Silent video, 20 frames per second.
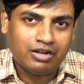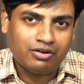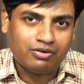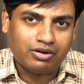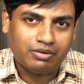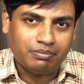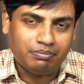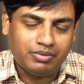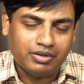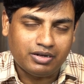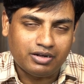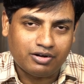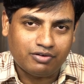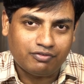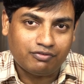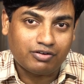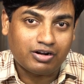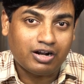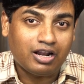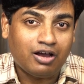or a pillar
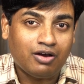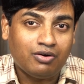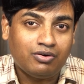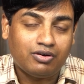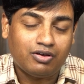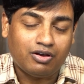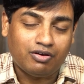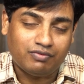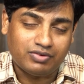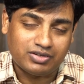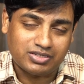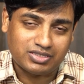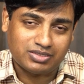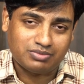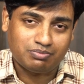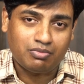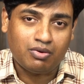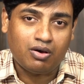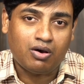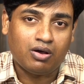of cloud of our
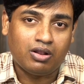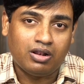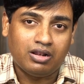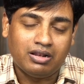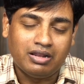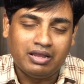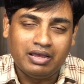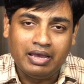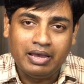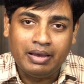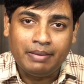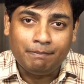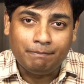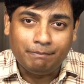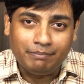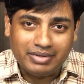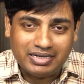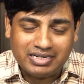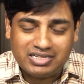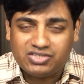small
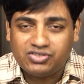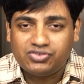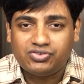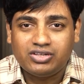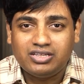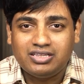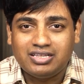ministry.